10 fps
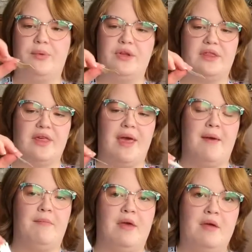put
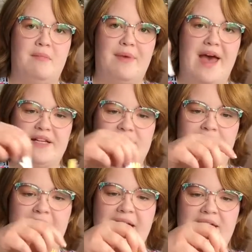them back
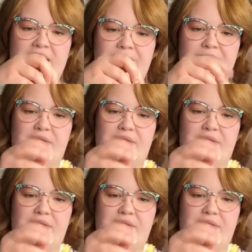to back,